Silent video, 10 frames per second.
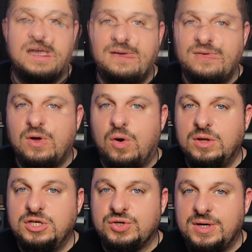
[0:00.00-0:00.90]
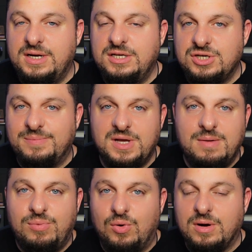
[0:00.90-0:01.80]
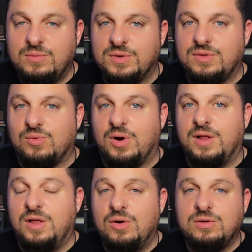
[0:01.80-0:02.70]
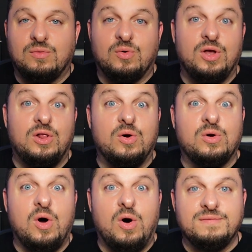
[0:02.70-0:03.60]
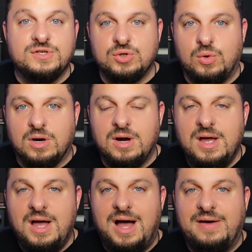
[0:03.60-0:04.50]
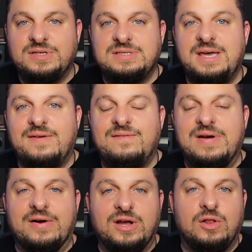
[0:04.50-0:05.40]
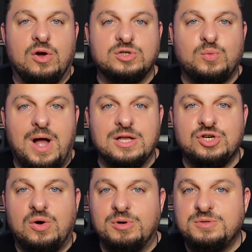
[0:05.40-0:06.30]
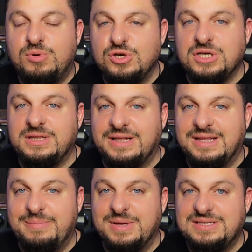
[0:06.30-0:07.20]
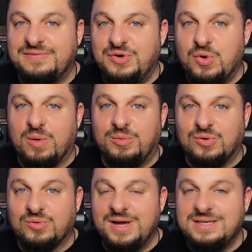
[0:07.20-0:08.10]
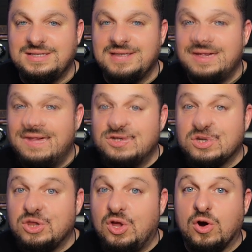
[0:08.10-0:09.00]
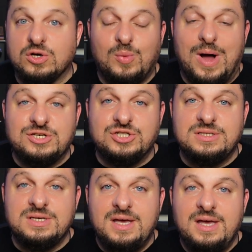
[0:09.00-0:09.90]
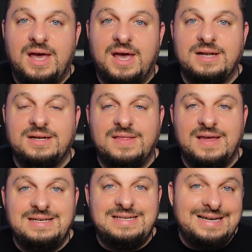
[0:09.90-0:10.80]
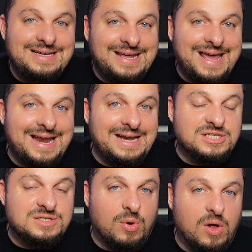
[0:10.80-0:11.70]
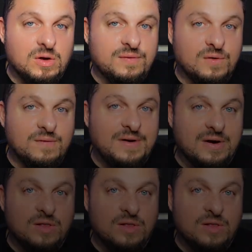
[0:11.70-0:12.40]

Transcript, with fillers: Even the Holy Trinity jumped on board with the Royal Oak Offshore, obviously a very large watch, almost pushing the limits of normal wrists. These are large watches, and they didn't get any smaller for a very